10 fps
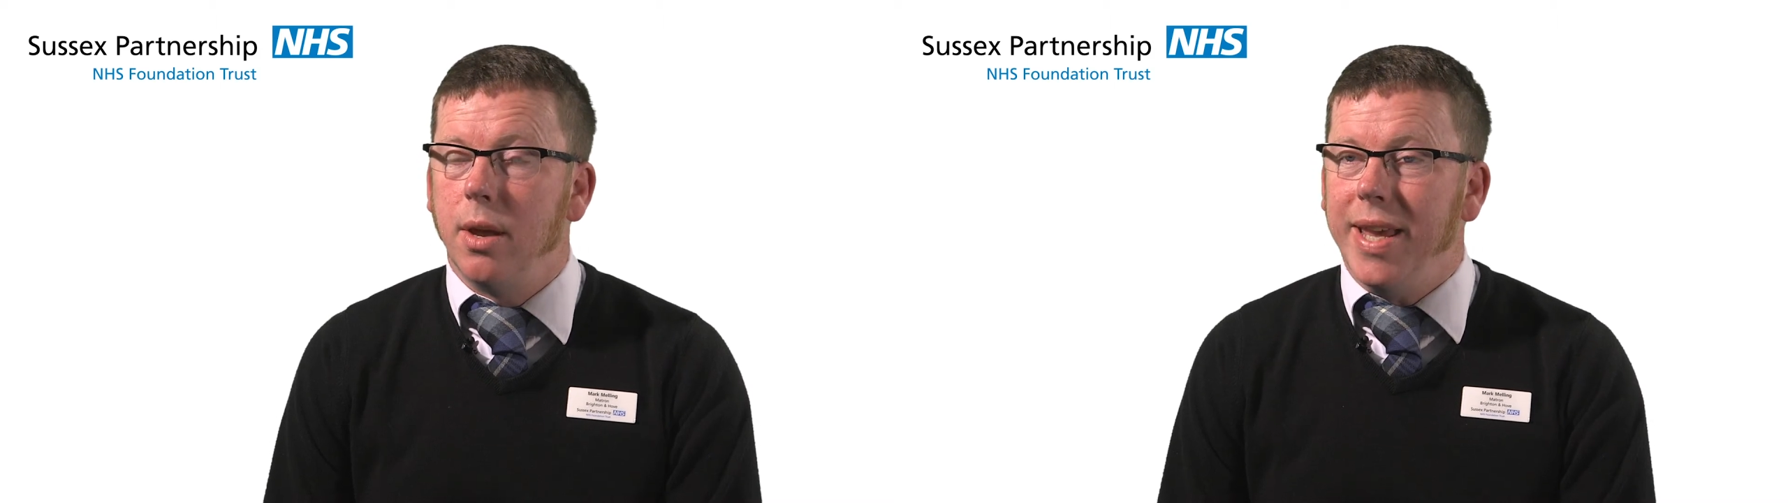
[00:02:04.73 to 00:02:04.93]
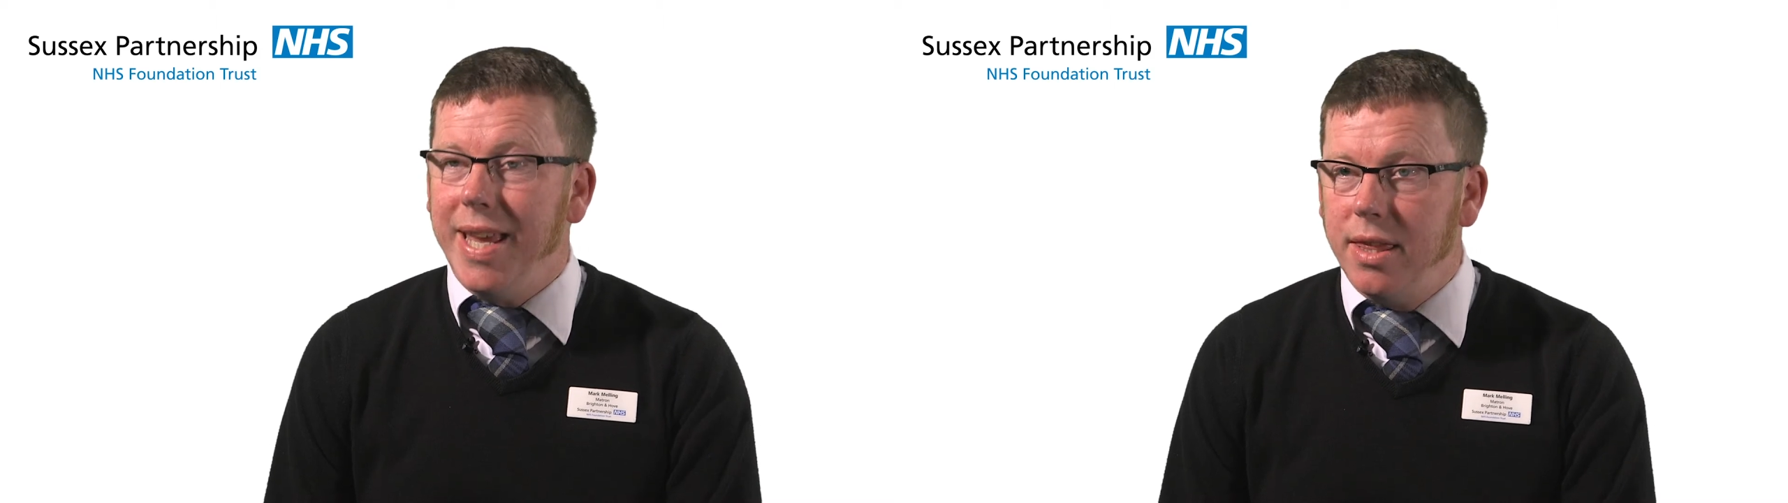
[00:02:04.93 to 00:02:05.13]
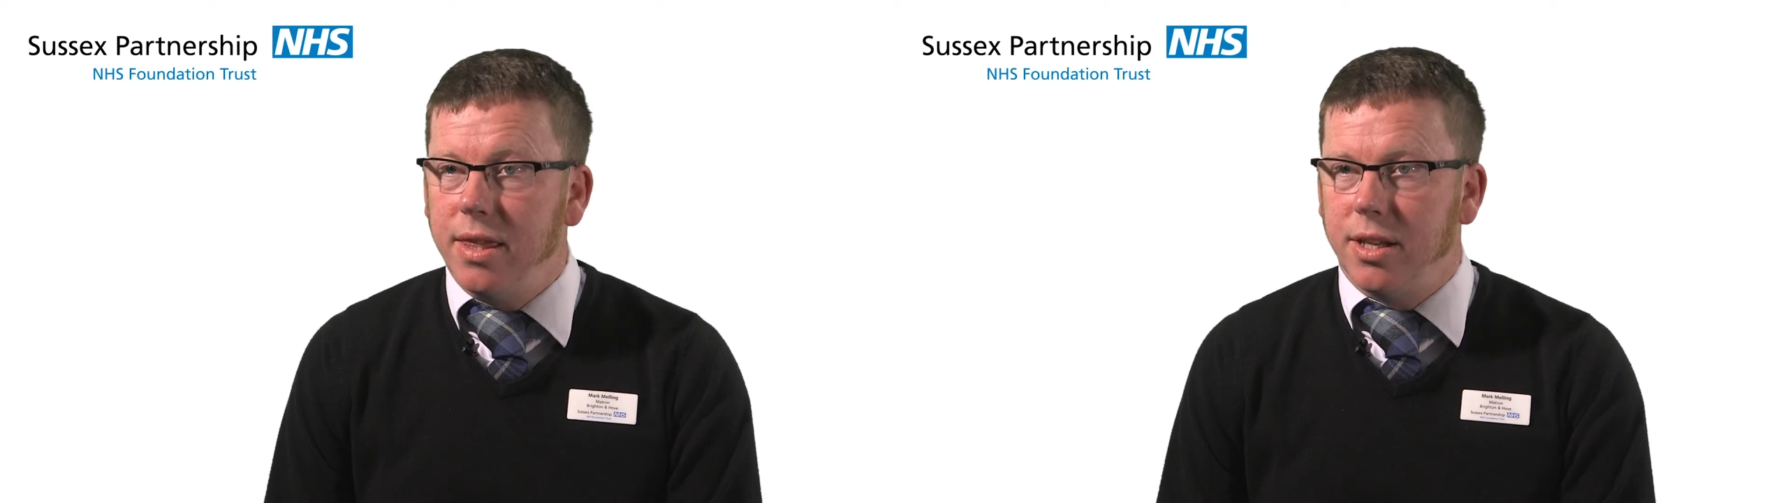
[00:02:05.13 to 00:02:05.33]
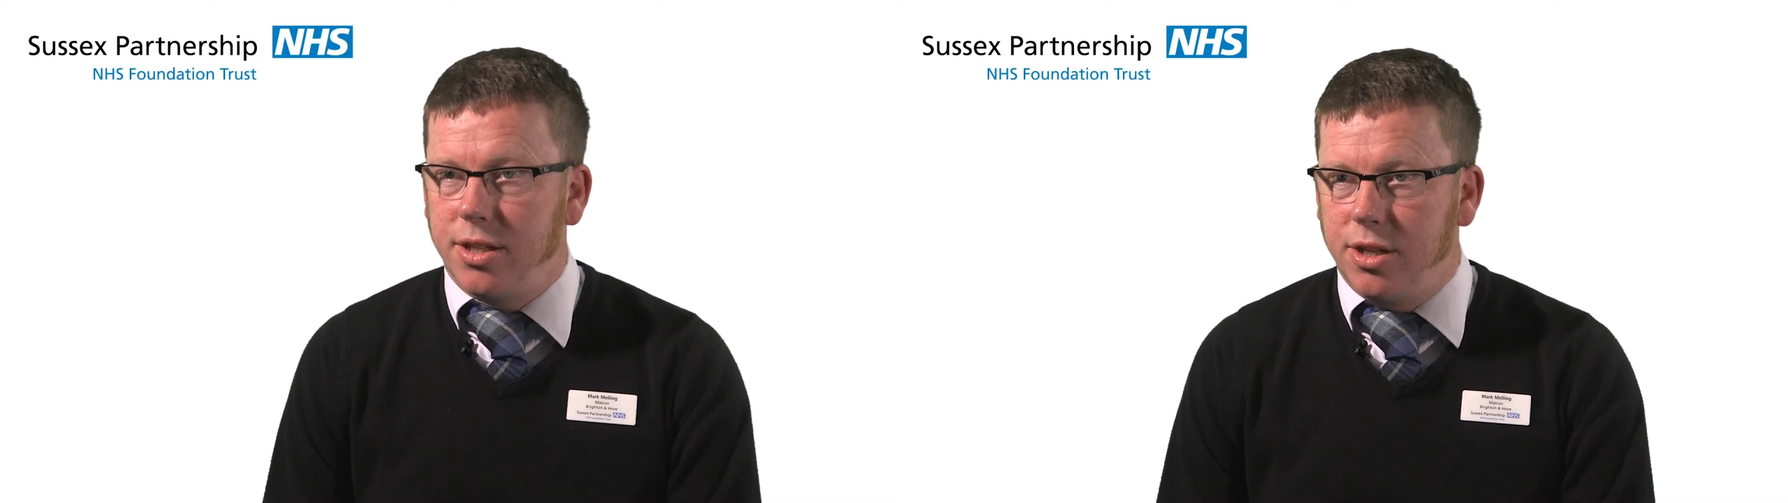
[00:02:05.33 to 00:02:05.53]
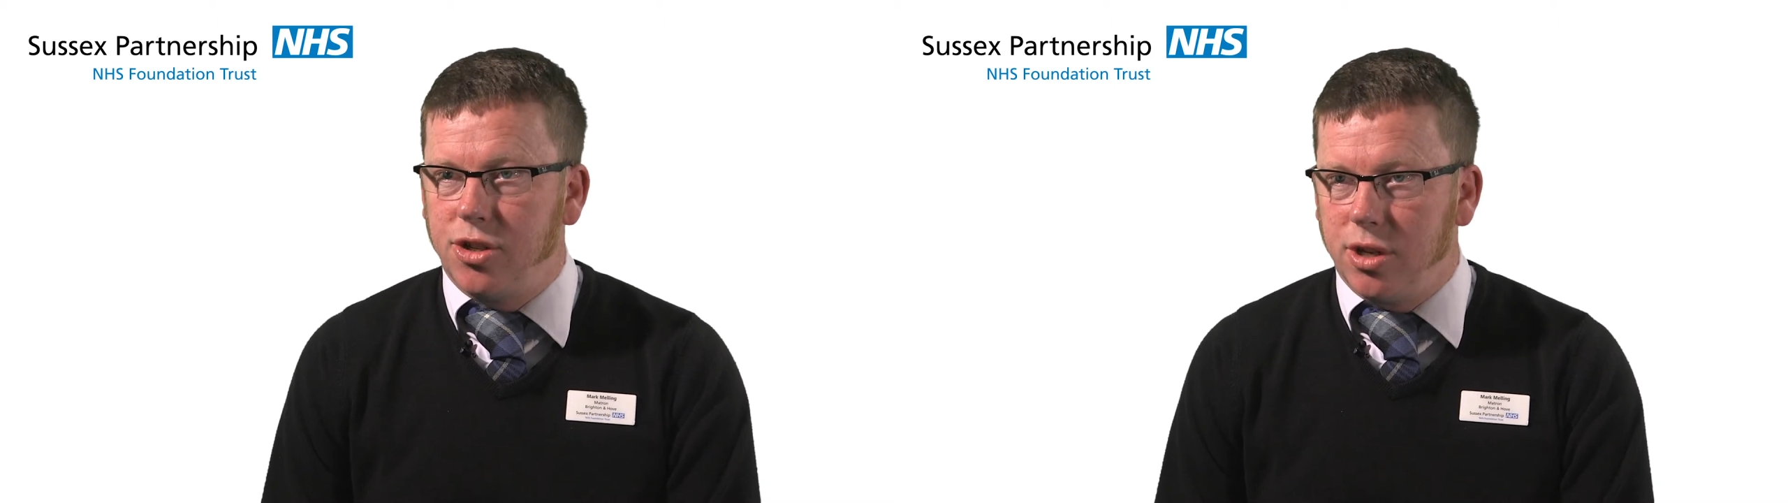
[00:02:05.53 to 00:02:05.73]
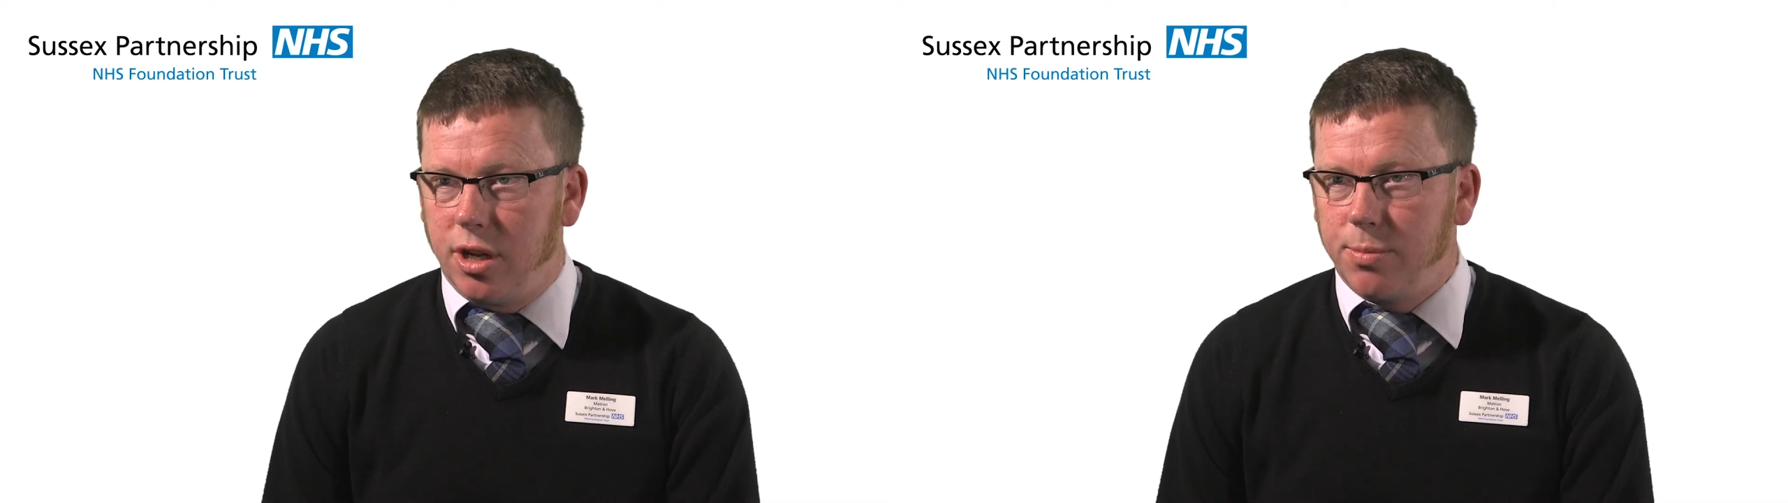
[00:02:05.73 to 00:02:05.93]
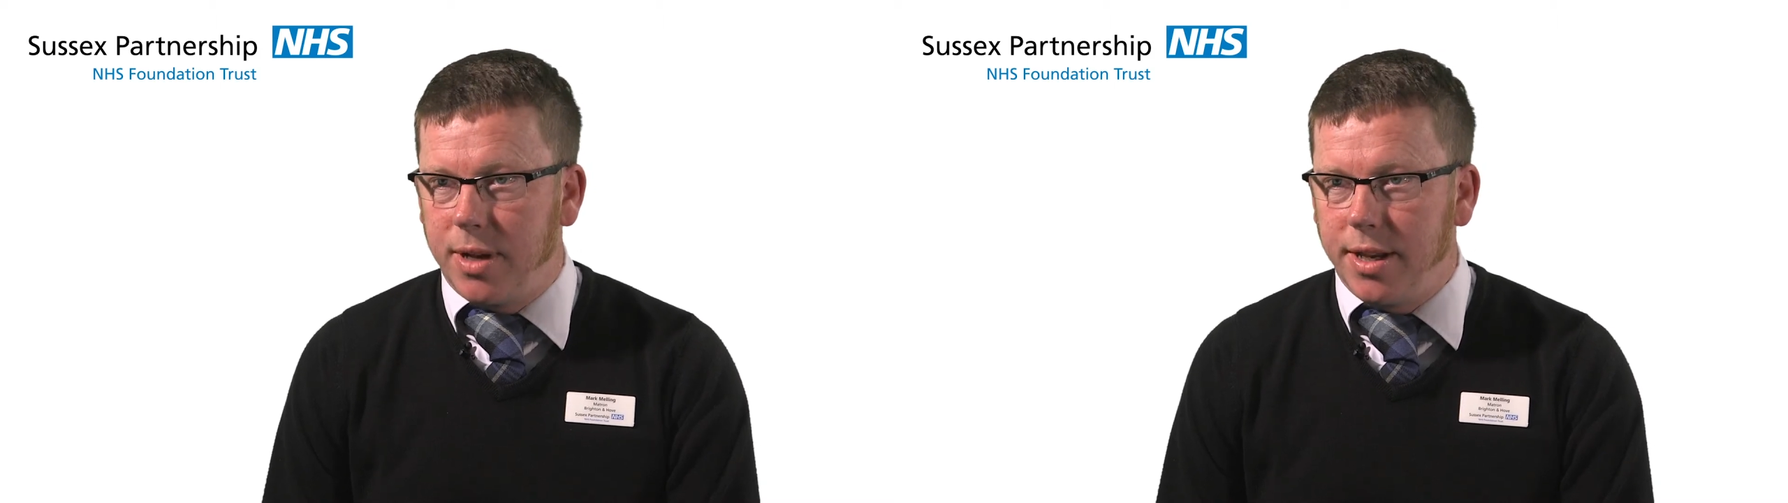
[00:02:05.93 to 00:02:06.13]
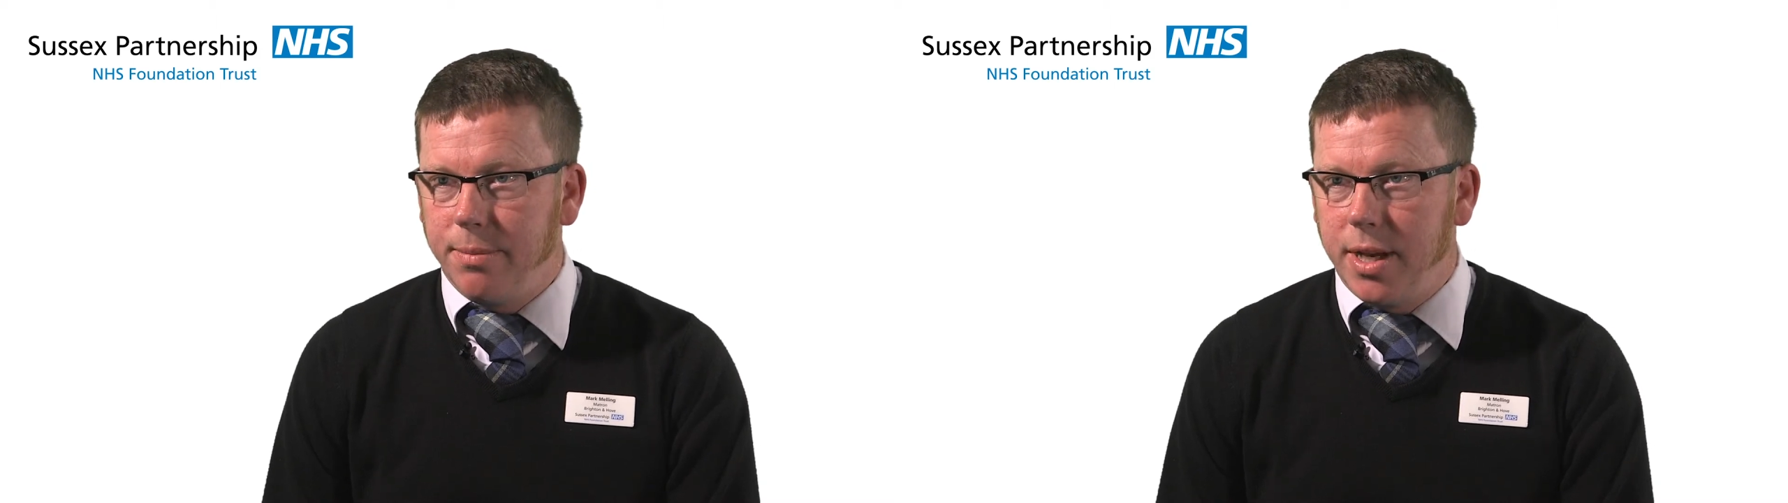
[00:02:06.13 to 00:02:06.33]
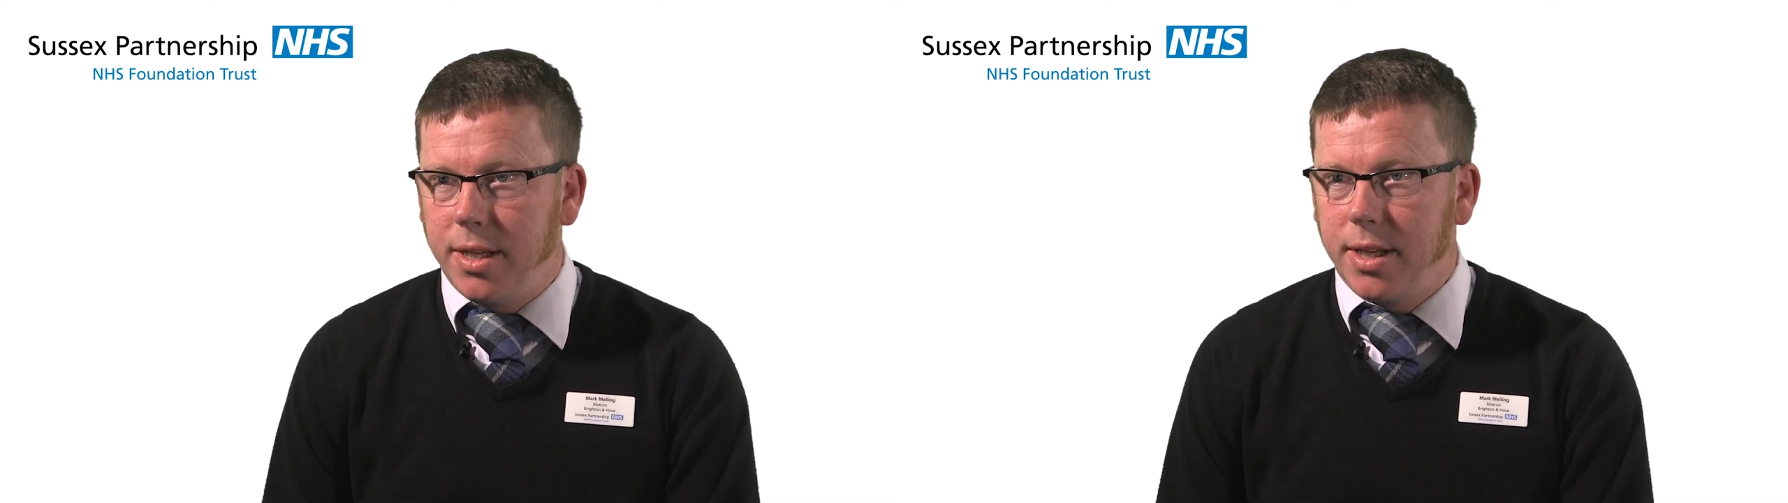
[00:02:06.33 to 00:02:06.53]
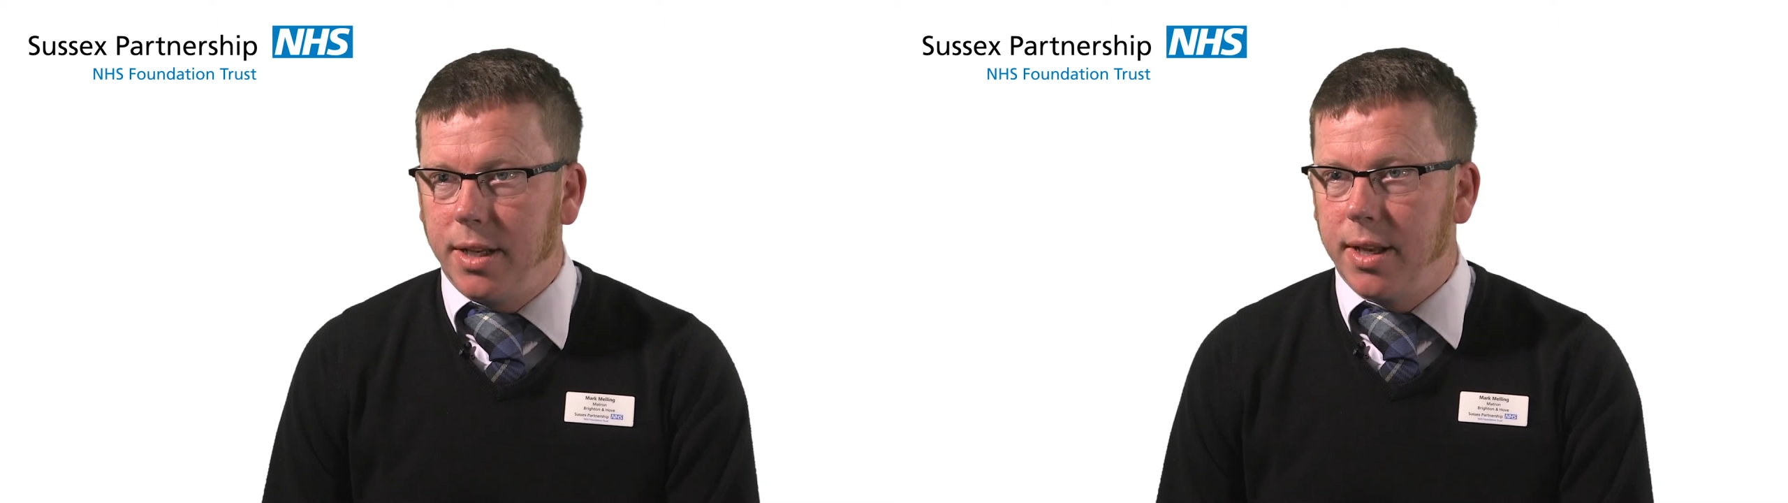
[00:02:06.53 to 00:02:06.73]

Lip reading: in this discharge planning meeting,